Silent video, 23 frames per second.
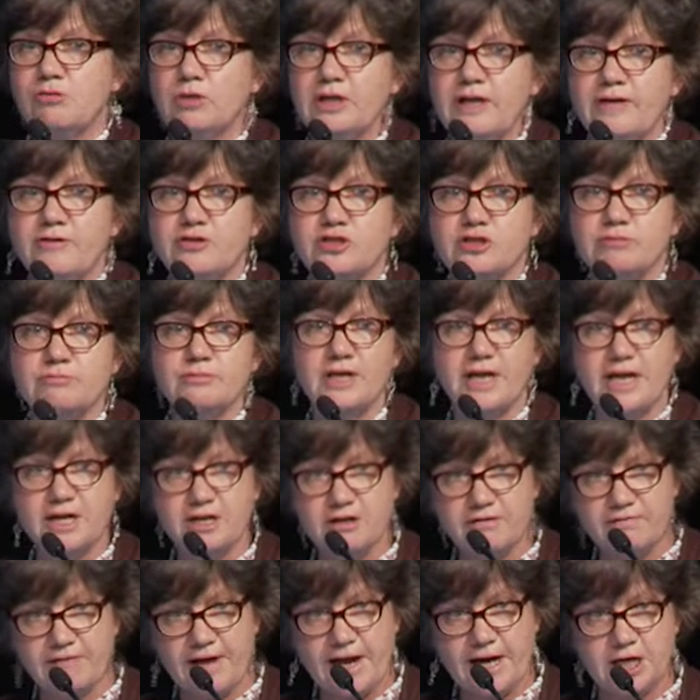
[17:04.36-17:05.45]
I think we'll have some
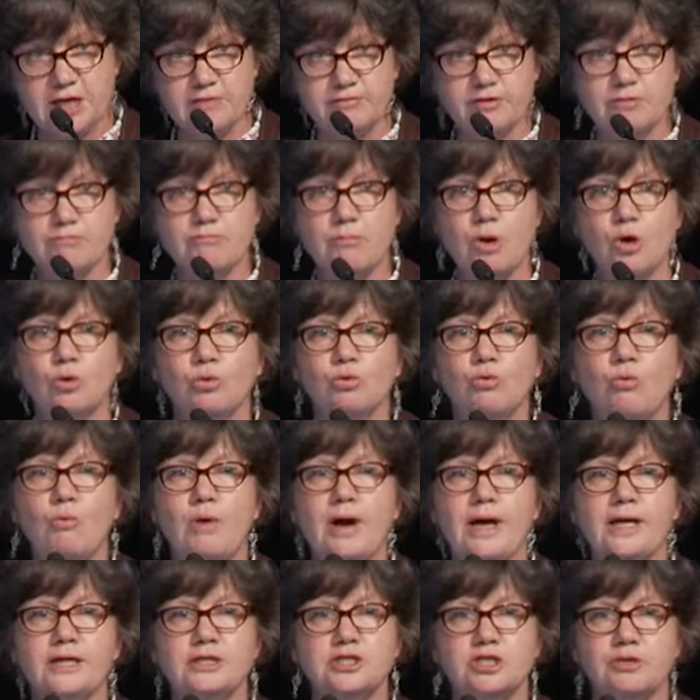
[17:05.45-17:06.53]
innovative and
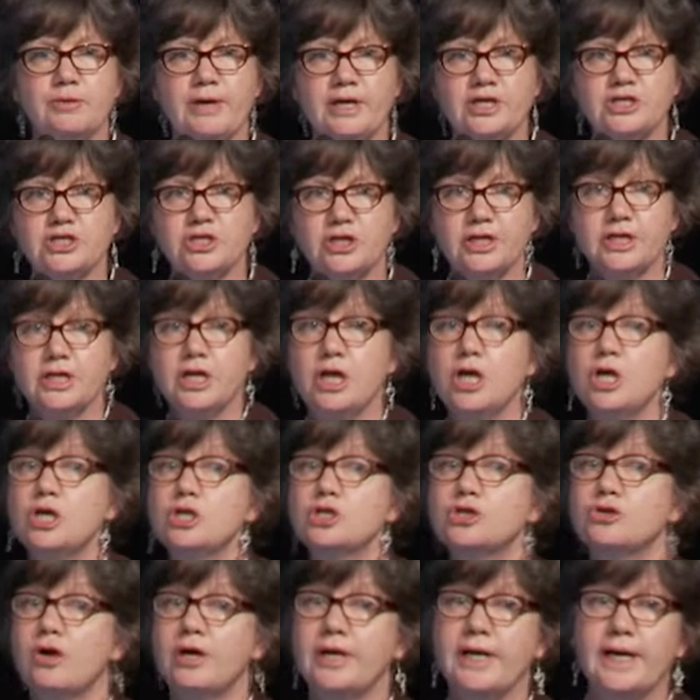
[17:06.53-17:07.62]
model ways to actually
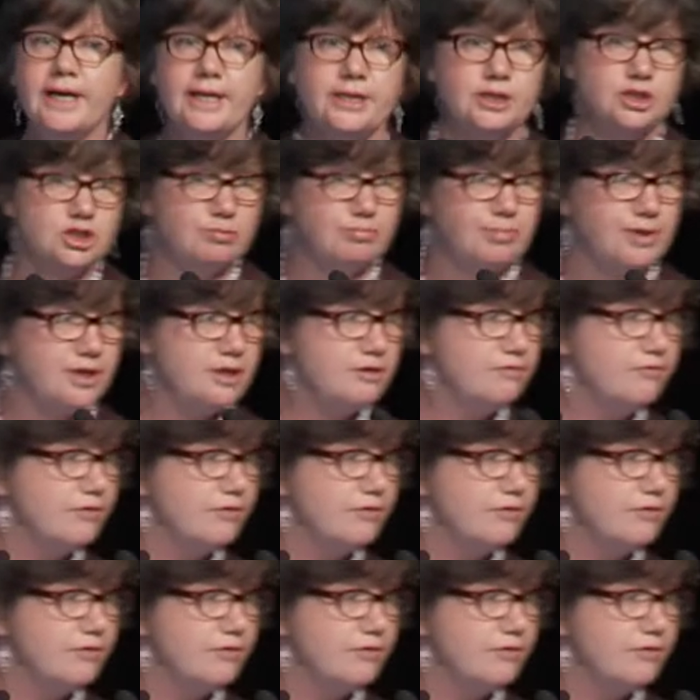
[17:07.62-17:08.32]
dry aged